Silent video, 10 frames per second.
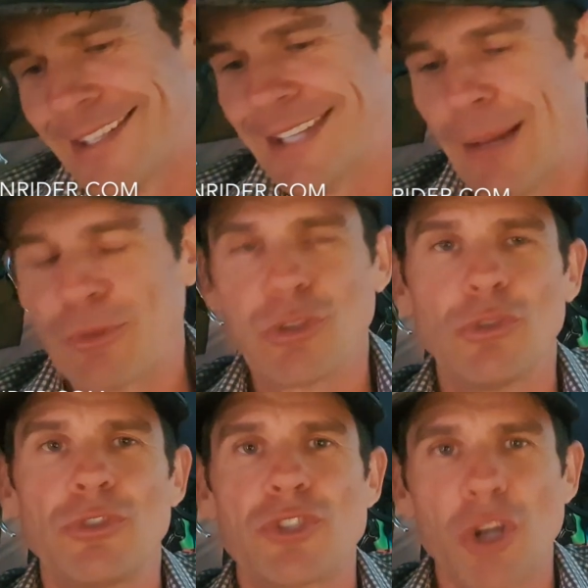is
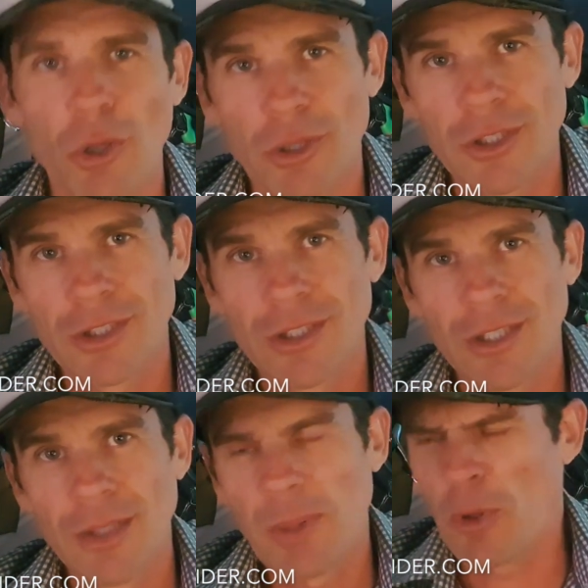absolute joke.
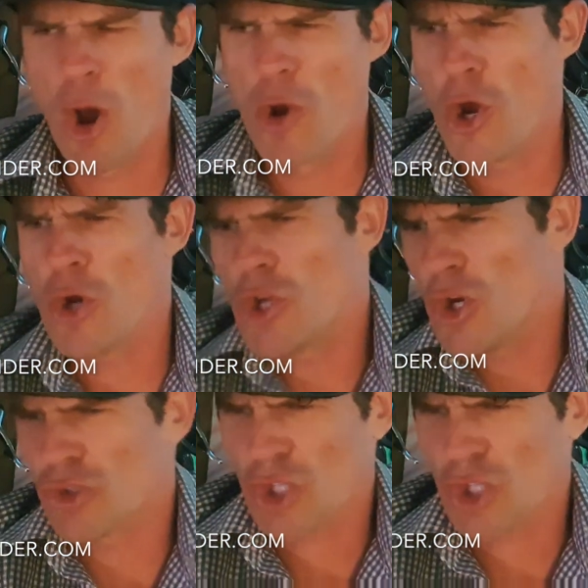People are like, oh no, you are it's